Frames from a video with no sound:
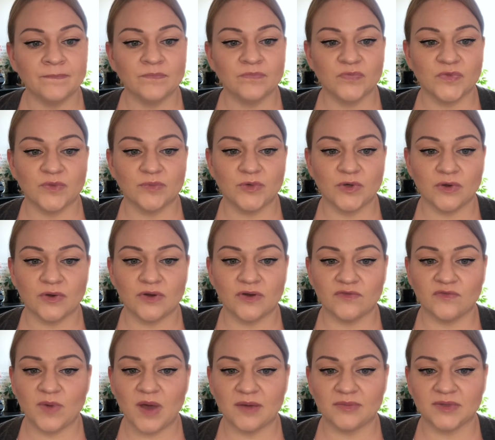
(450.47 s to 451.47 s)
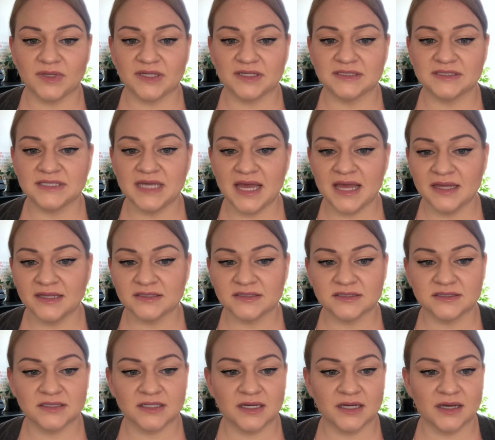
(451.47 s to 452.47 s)
The Bureau of Public Debt
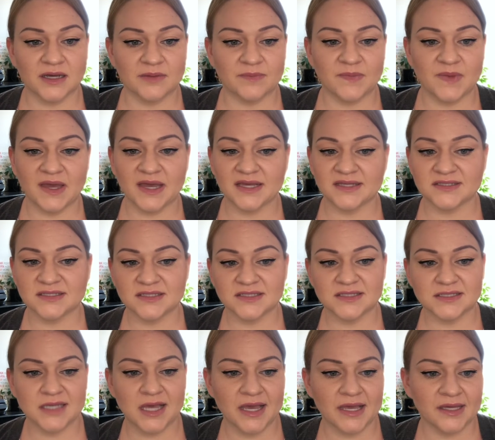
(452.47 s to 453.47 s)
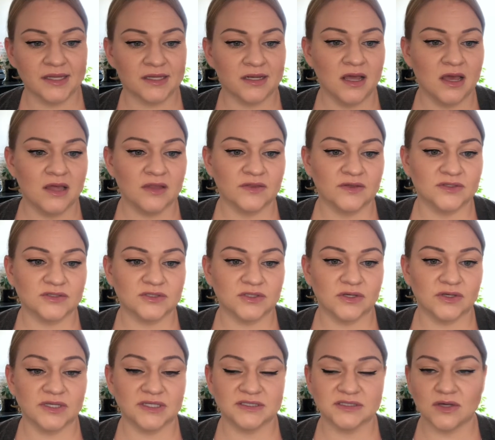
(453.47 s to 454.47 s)
has a site.
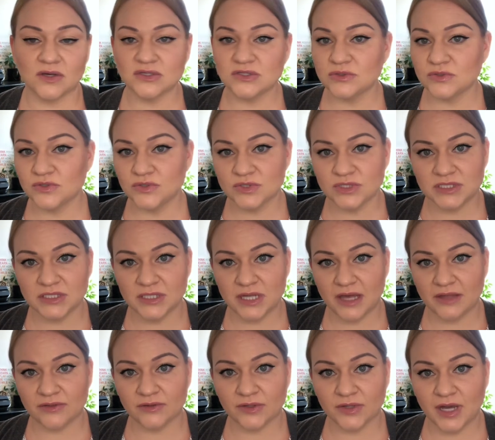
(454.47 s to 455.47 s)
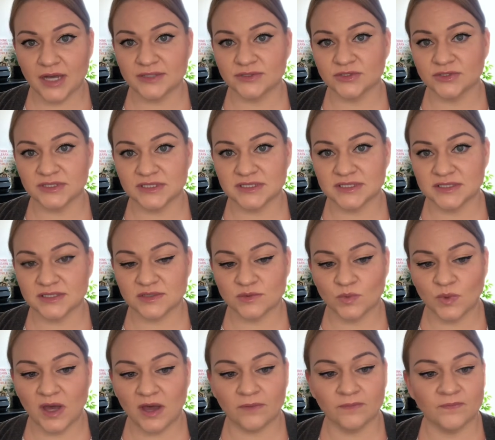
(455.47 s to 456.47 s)
It's also used in other countries as
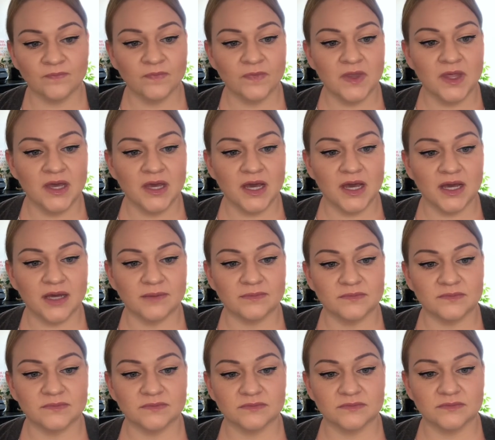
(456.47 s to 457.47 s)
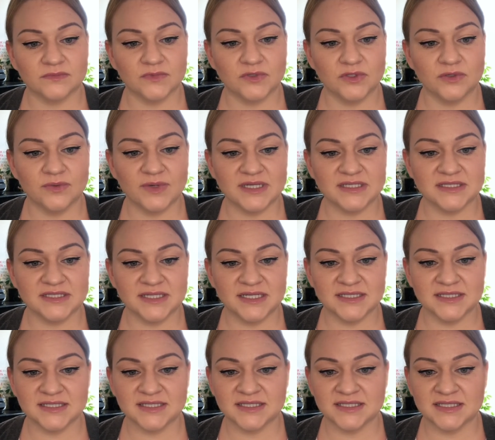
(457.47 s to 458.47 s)
well. U.S.
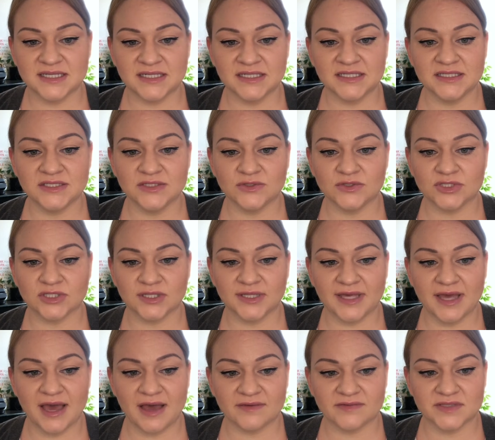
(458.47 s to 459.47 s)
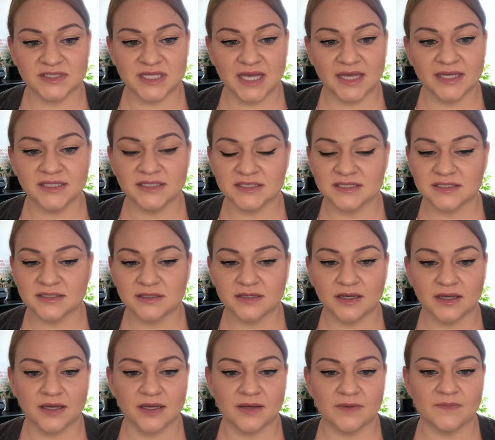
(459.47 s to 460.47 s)
states and cities usually have sites.
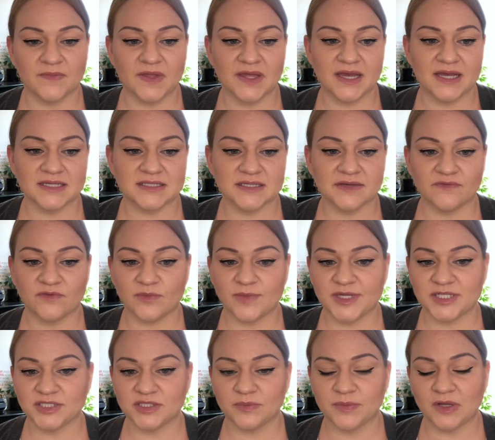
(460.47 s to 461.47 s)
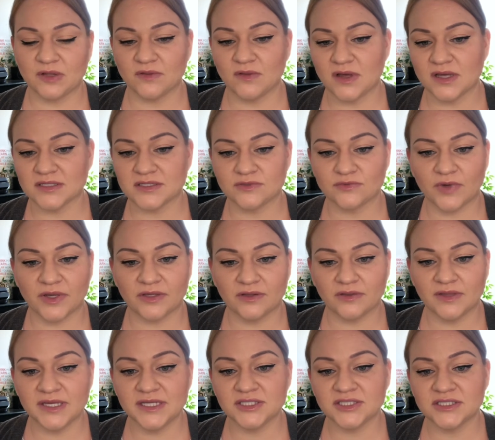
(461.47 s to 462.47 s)
It has information about laws and
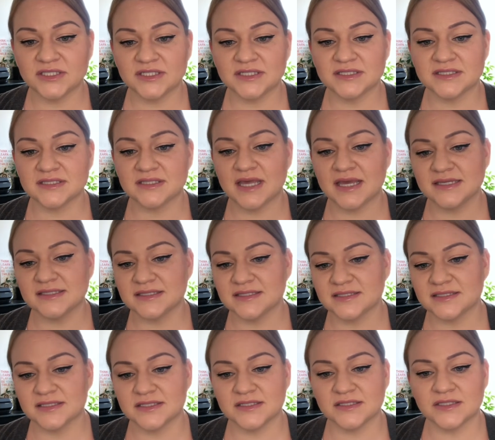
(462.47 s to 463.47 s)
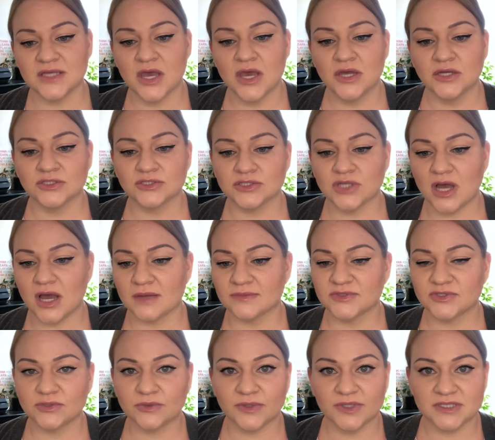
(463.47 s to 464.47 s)
regulations, licenses, jobs,
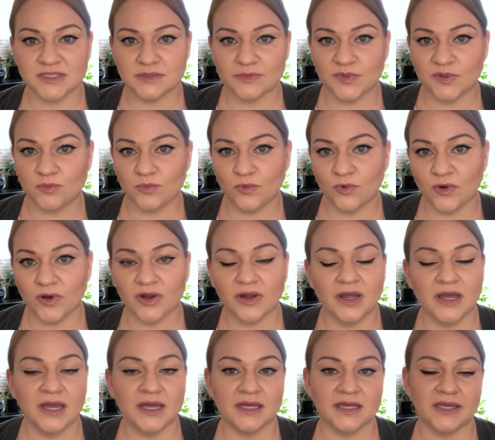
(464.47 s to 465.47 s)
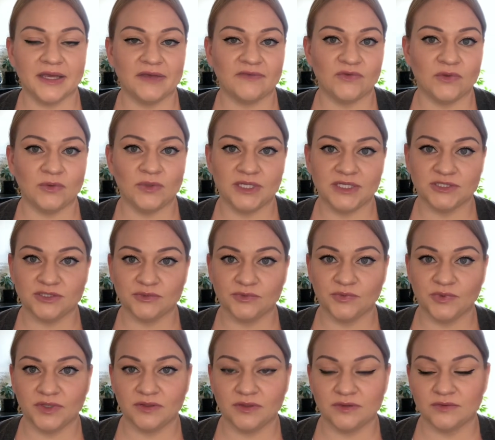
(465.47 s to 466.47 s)
tourism, and more. If you need to
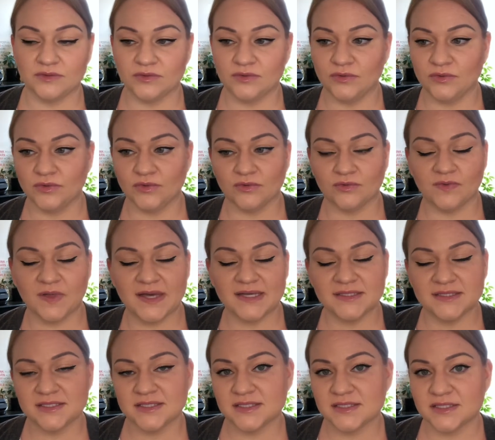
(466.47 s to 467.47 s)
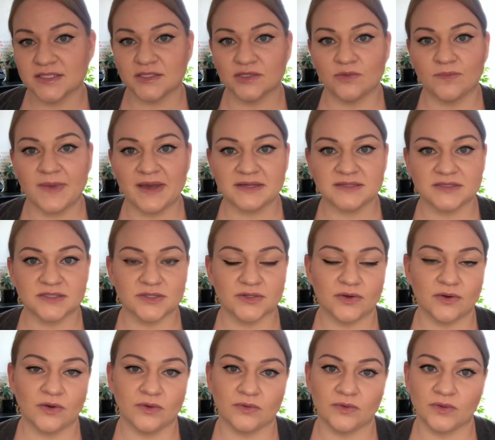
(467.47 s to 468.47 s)
renew your license in New
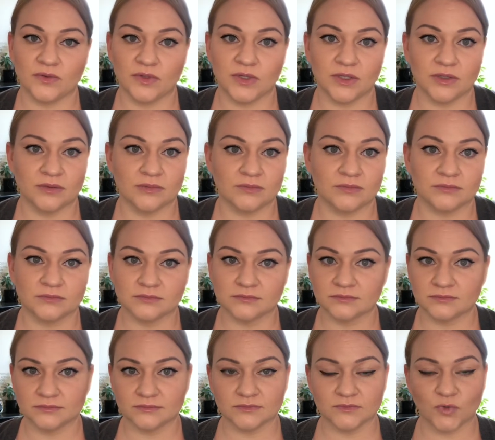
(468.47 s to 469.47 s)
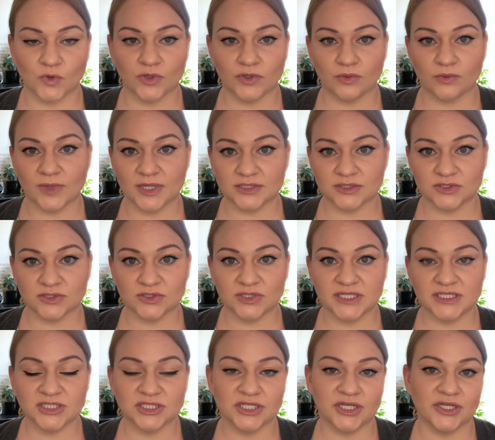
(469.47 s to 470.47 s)
Mexico, or your
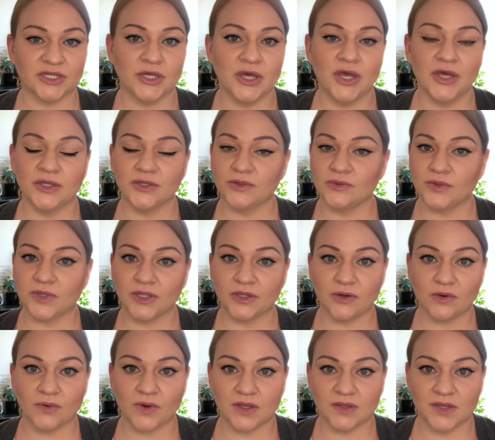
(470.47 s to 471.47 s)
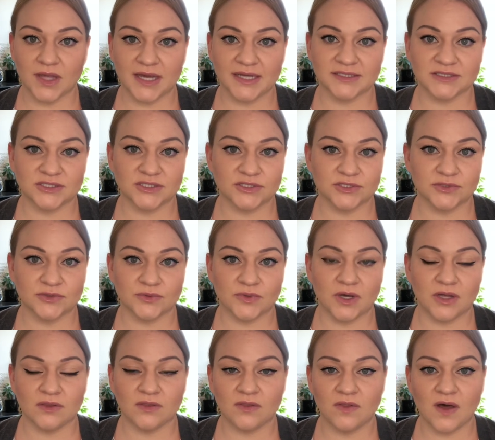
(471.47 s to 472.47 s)
registration, you can go online to do
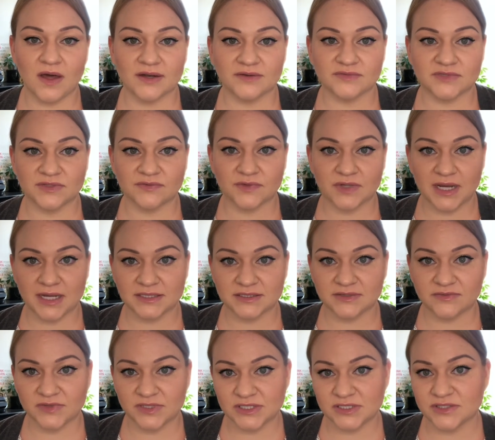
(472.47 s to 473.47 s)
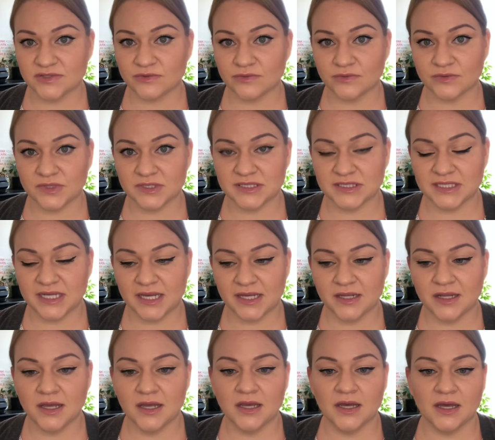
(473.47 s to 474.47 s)
a lot of different activities through the state
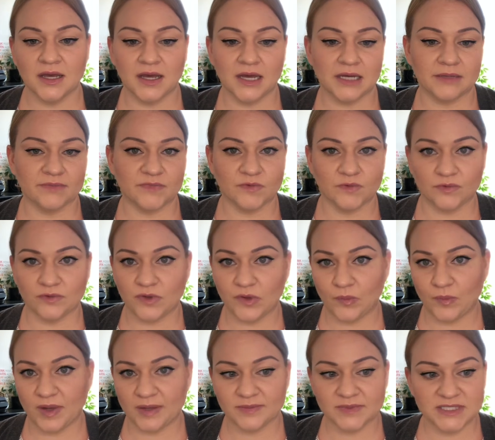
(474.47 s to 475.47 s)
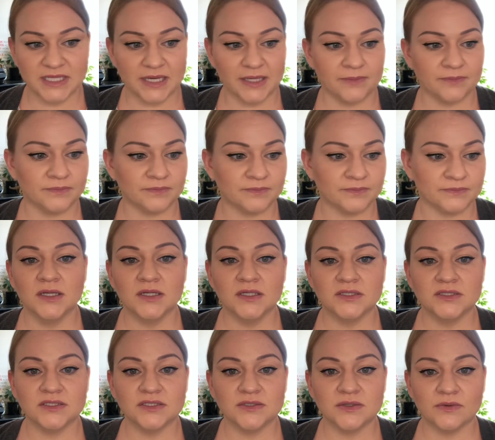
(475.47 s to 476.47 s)
through their website.
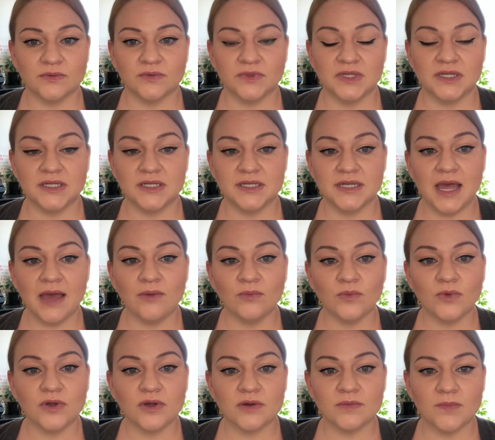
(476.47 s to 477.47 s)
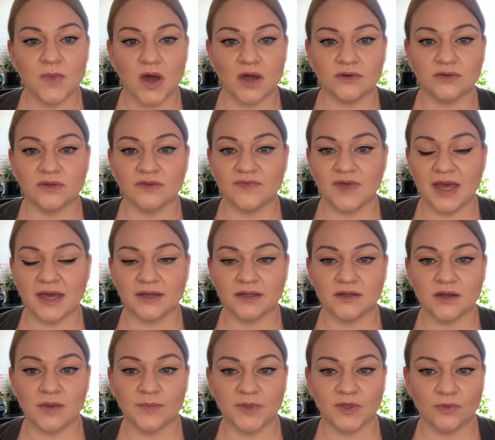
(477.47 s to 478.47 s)
So the network model of
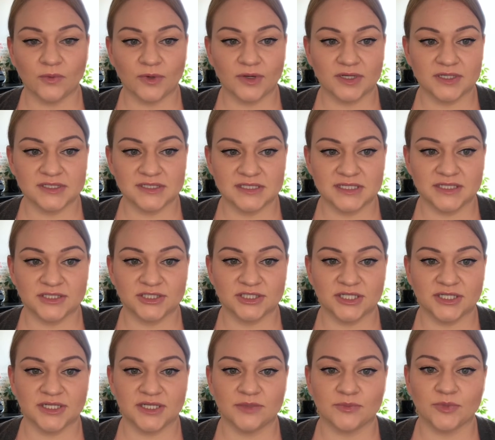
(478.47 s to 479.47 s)
economic organization in